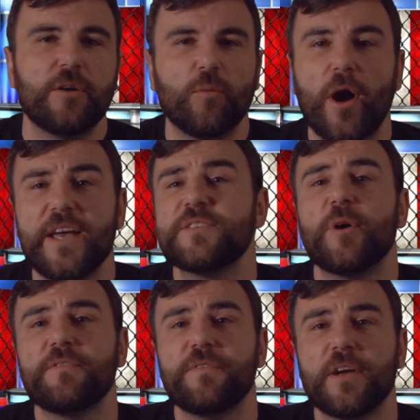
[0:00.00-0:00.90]
why he's
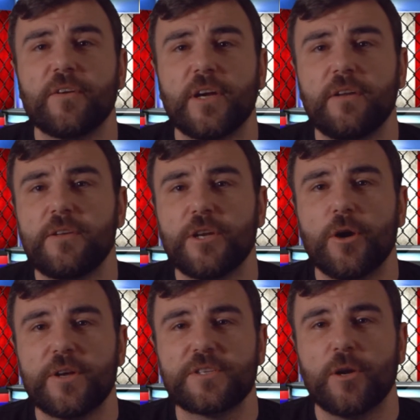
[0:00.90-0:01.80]
my favorite.
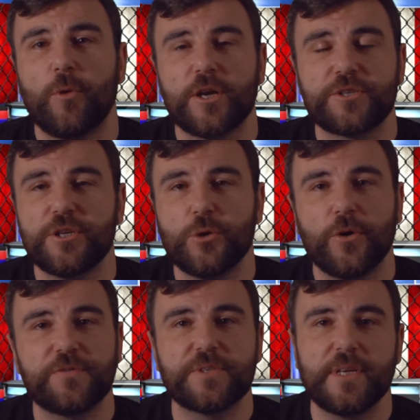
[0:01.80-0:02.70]
I started watching the
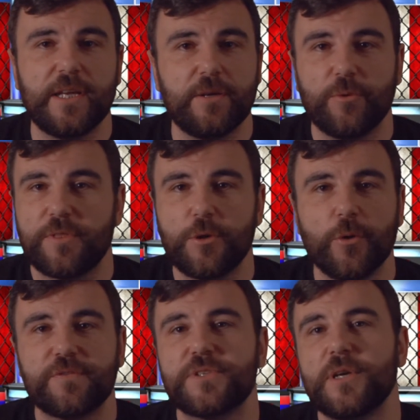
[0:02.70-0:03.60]
UFC with
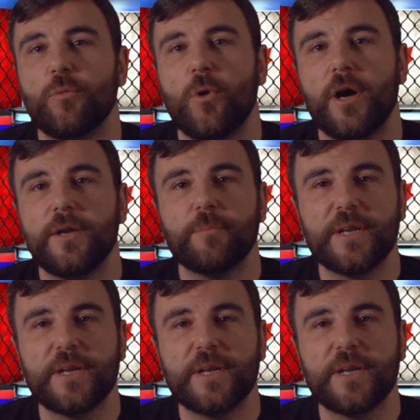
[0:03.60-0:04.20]
UFC 1.